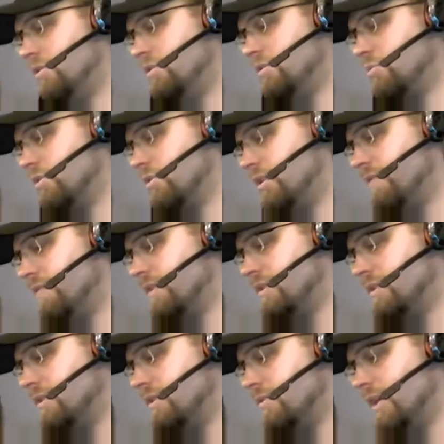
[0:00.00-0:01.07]
Naya card.
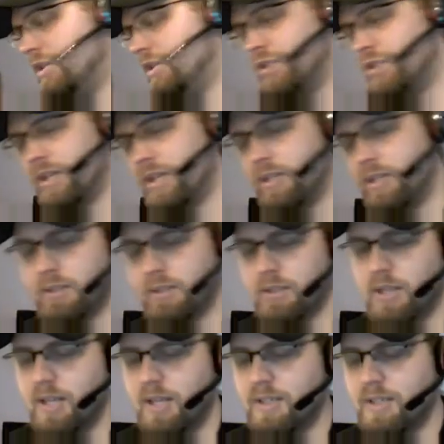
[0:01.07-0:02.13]
It's
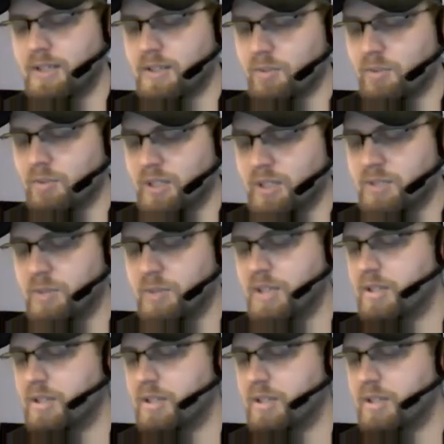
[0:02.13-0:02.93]
red,